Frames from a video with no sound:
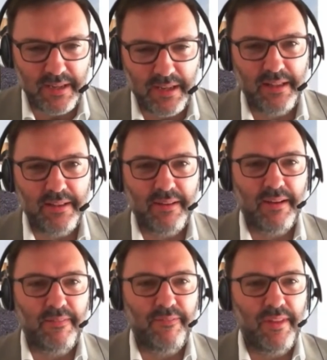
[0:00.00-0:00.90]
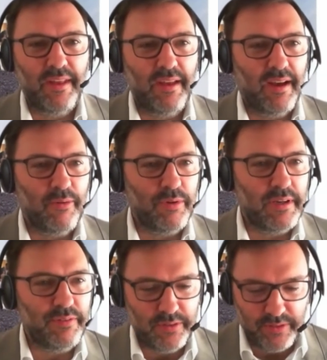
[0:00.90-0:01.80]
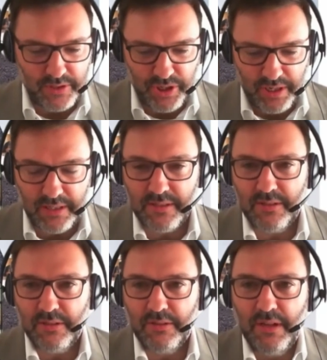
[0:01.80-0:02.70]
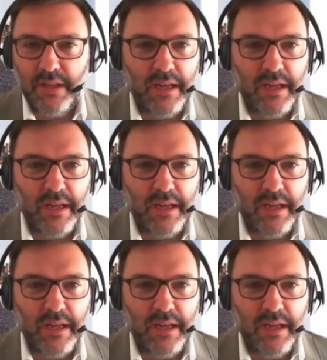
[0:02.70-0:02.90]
And I will give you the chance to